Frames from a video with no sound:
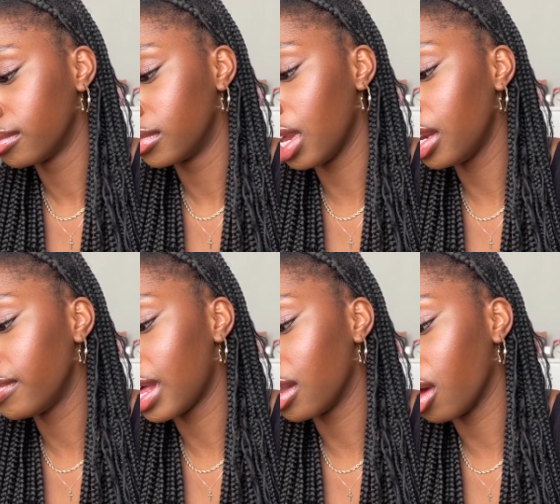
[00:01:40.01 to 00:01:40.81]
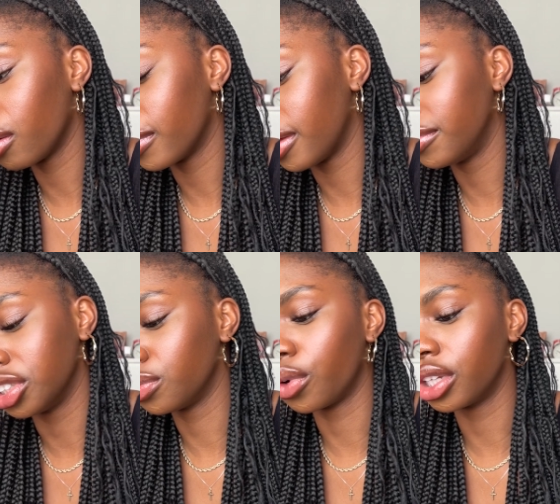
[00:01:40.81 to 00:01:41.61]
not even that long but i
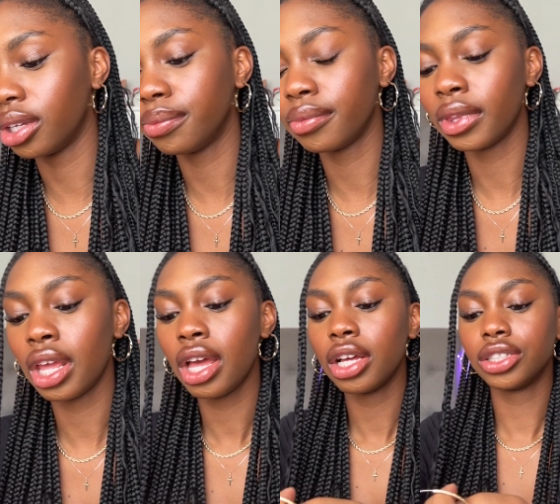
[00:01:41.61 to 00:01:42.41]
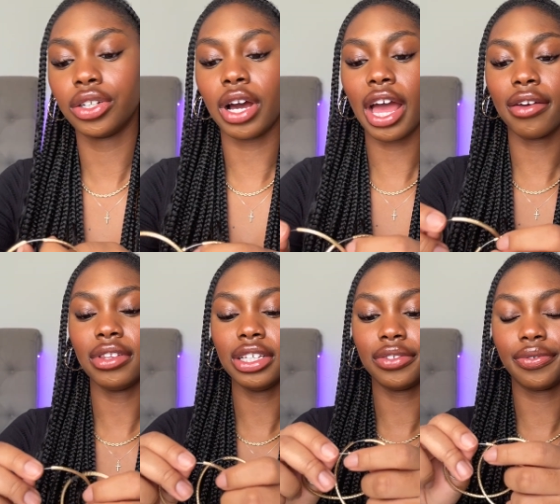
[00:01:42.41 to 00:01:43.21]
just worn them so i have
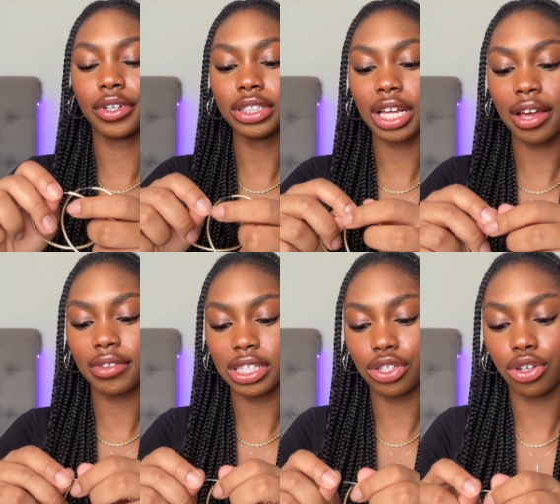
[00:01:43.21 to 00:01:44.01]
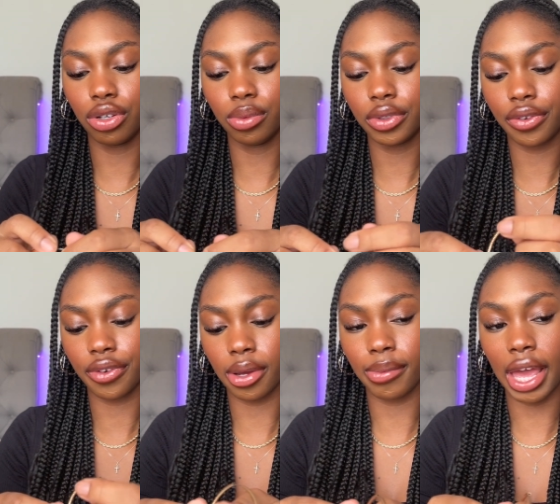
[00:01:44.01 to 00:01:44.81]
these first i have these hoops
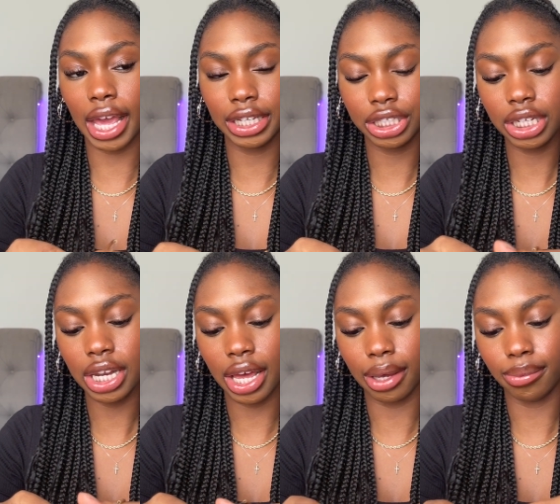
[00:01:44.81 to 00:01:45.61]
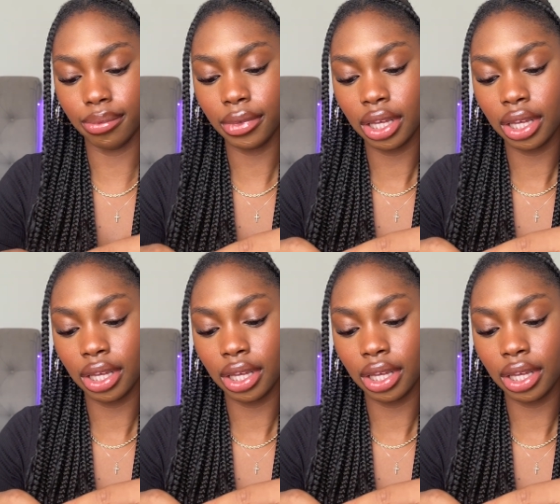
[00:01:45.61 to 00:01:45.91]
from h&m